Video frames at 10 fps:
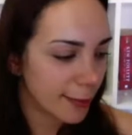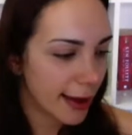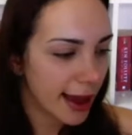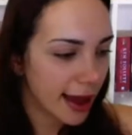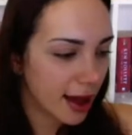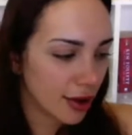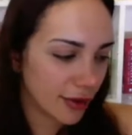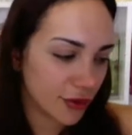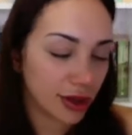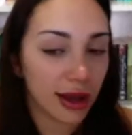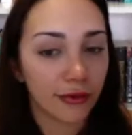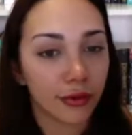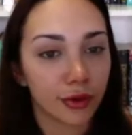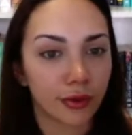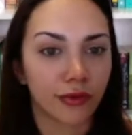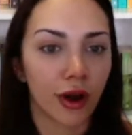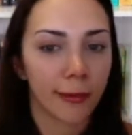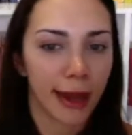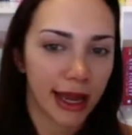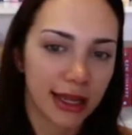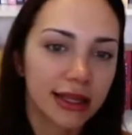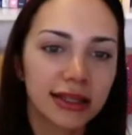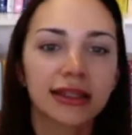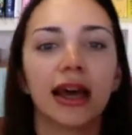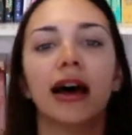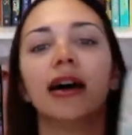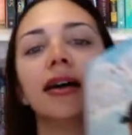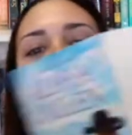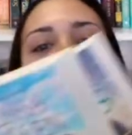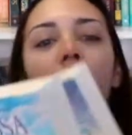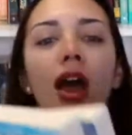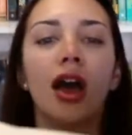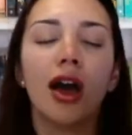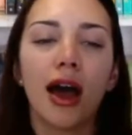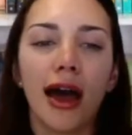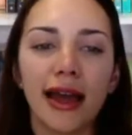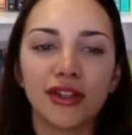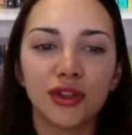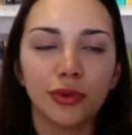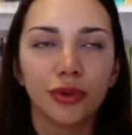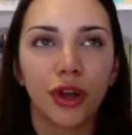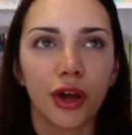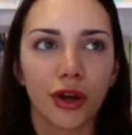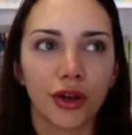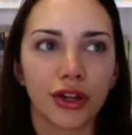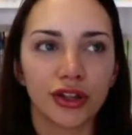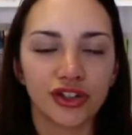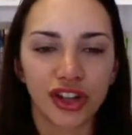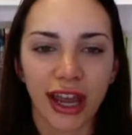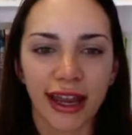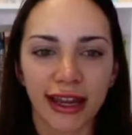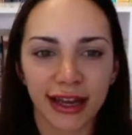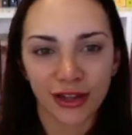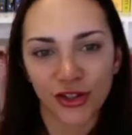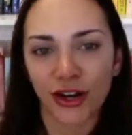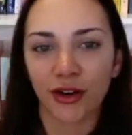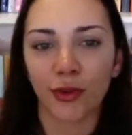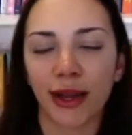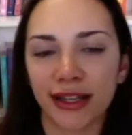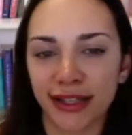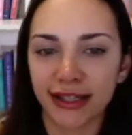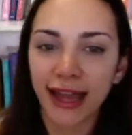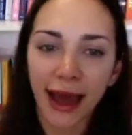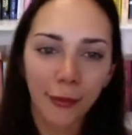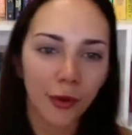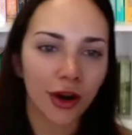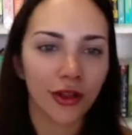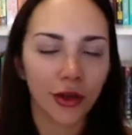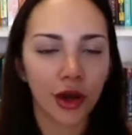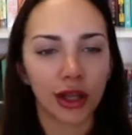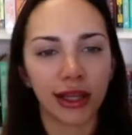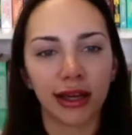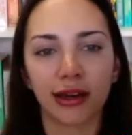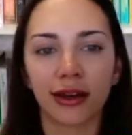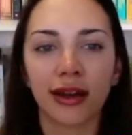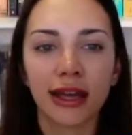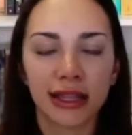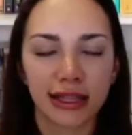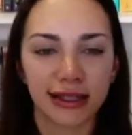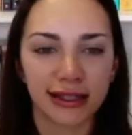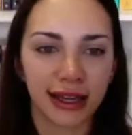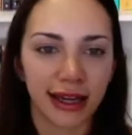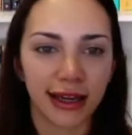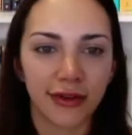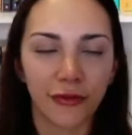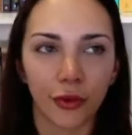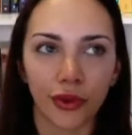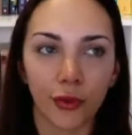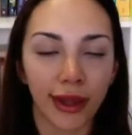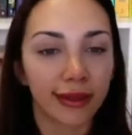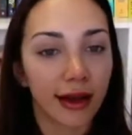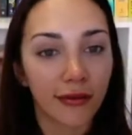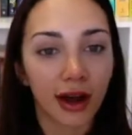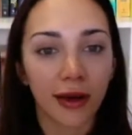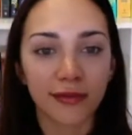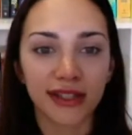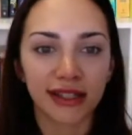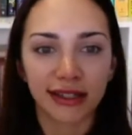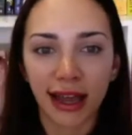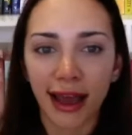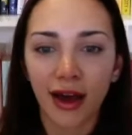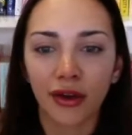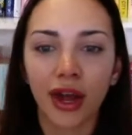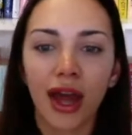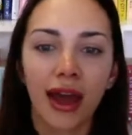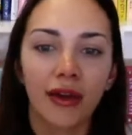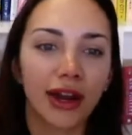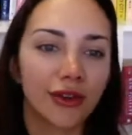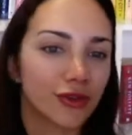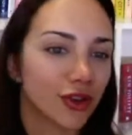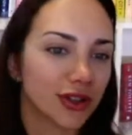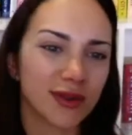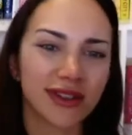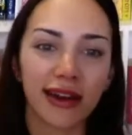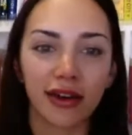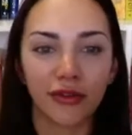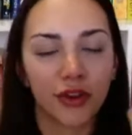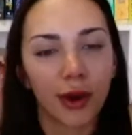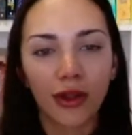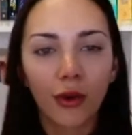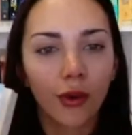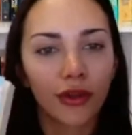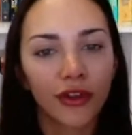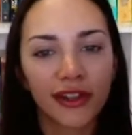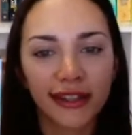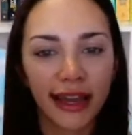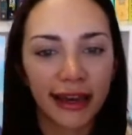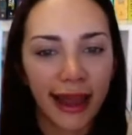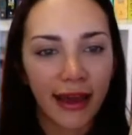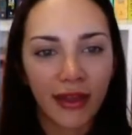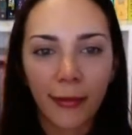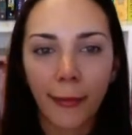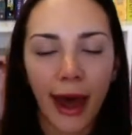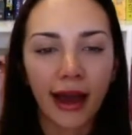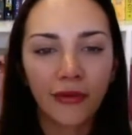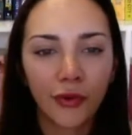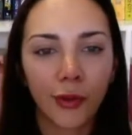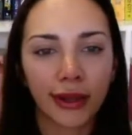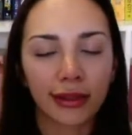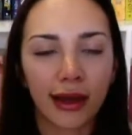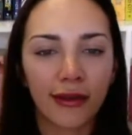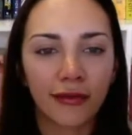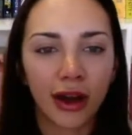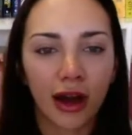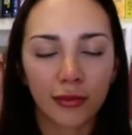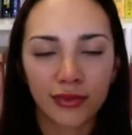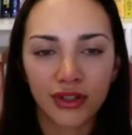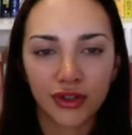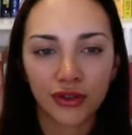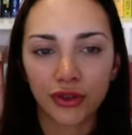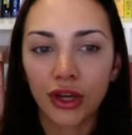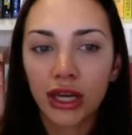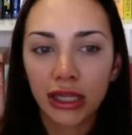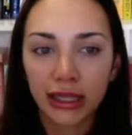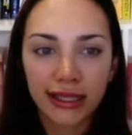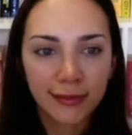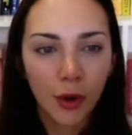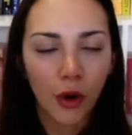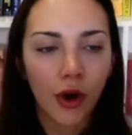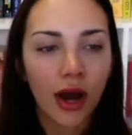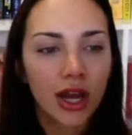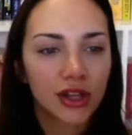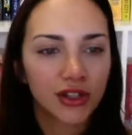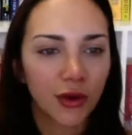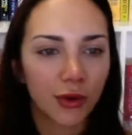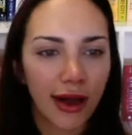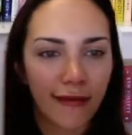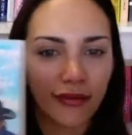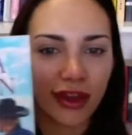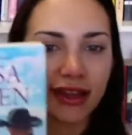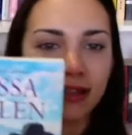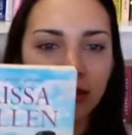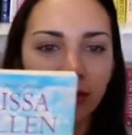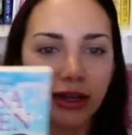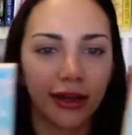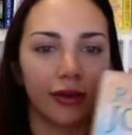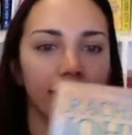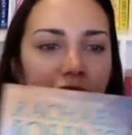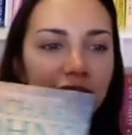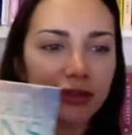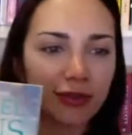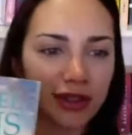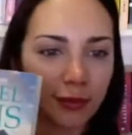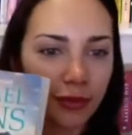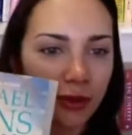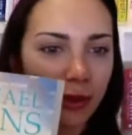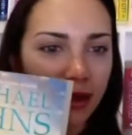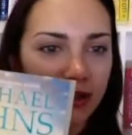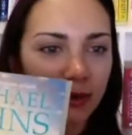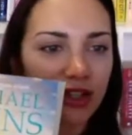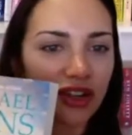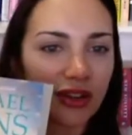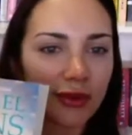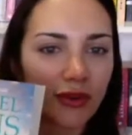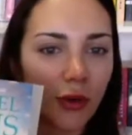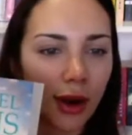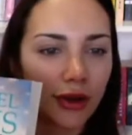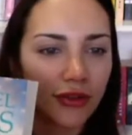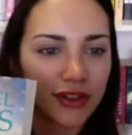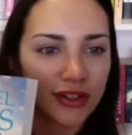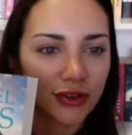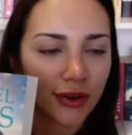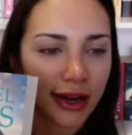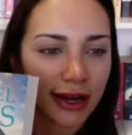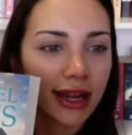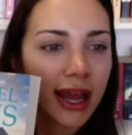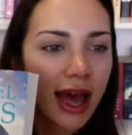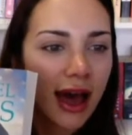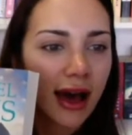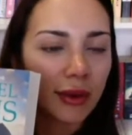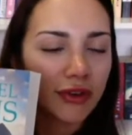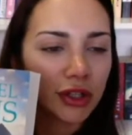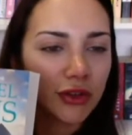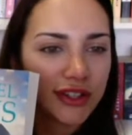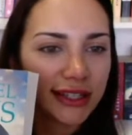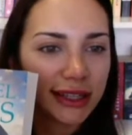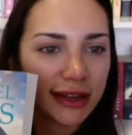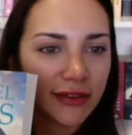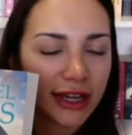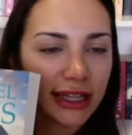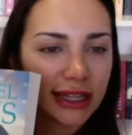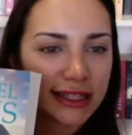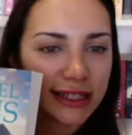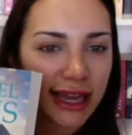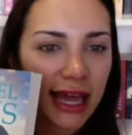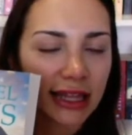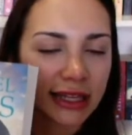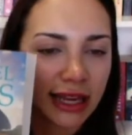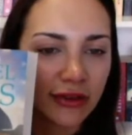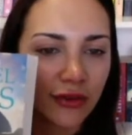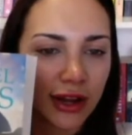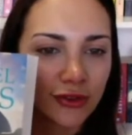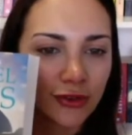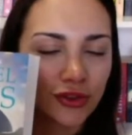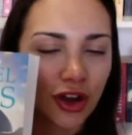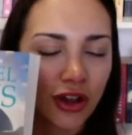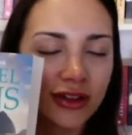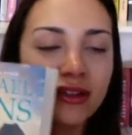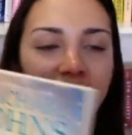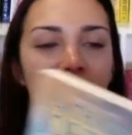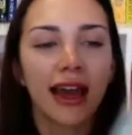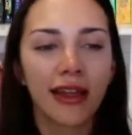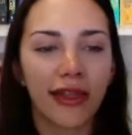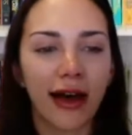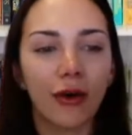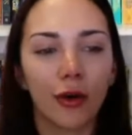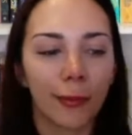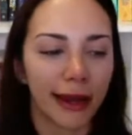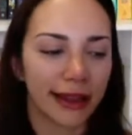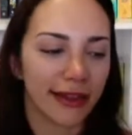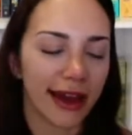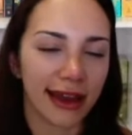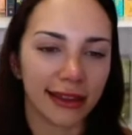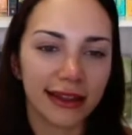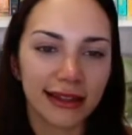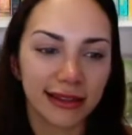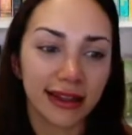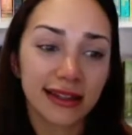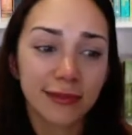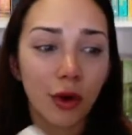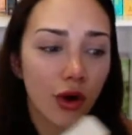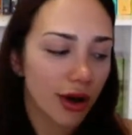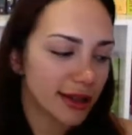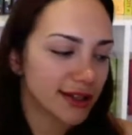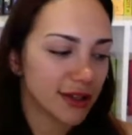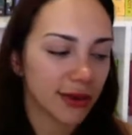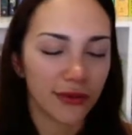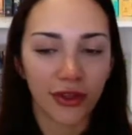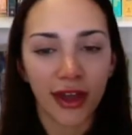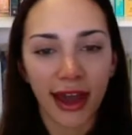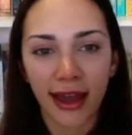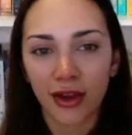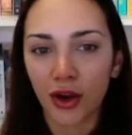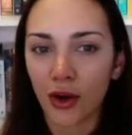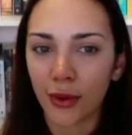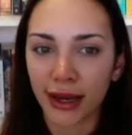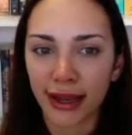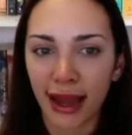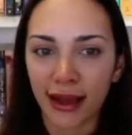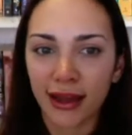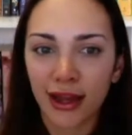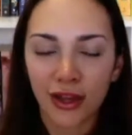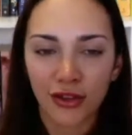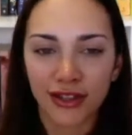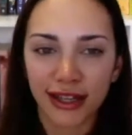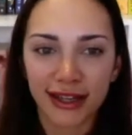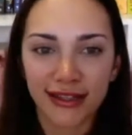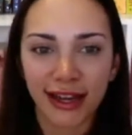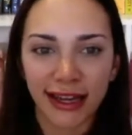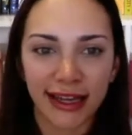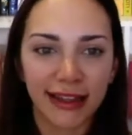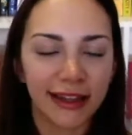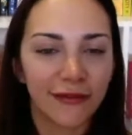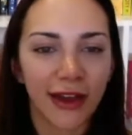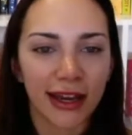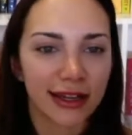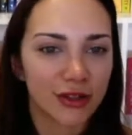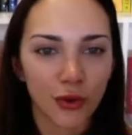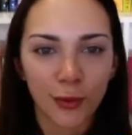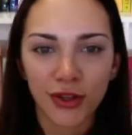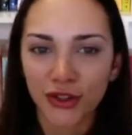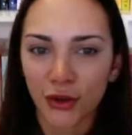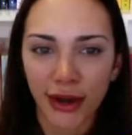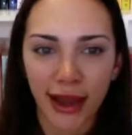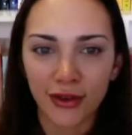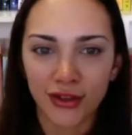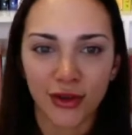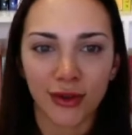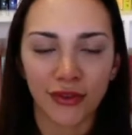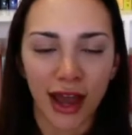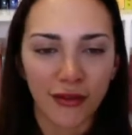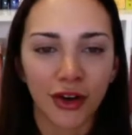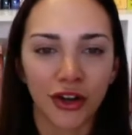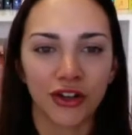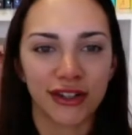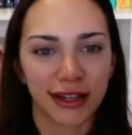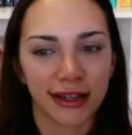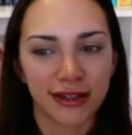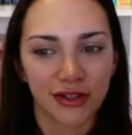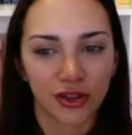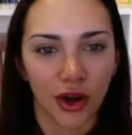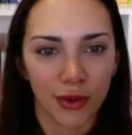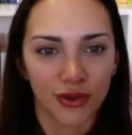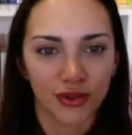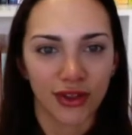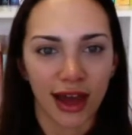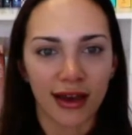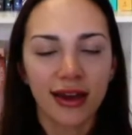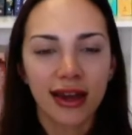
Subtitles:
about, if you love rural romance, as you will know, Jane and Cheryl went to Tamworth earlier this year for the When Love Comes to Town. Rachel Johns was there and a few other authors, and now they're back for When Love Comes to Lismore. So we'll have these three authors. I'm just going to put them next to each other. We've got one on the screen. We've got Lucy Lever, Alyssa Callan, and Rachel Johns. They'll all be there in Lismore, and so if you're there, go and get your tickets. I hear the event is almost sold out, so if you haven't gotten your tickets, go and do that